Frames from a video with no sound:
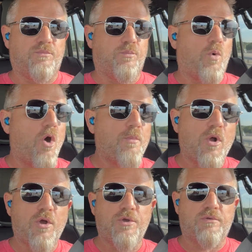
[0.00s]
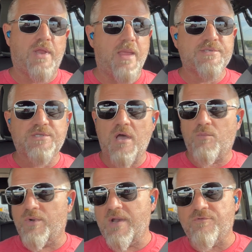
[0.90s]
Walmart, Amazon,
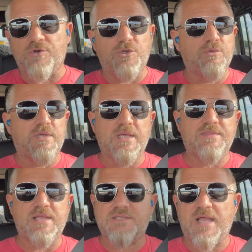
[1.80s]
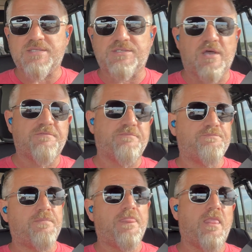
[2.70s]
whatever. You can get that stuff,
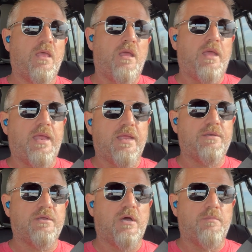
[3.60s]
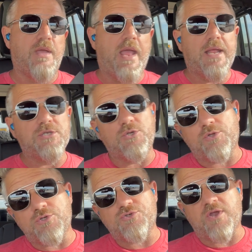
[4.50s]
and you
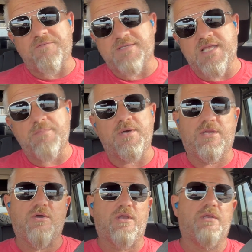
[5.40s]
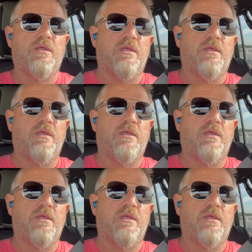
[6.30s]
can use your FSA money on it.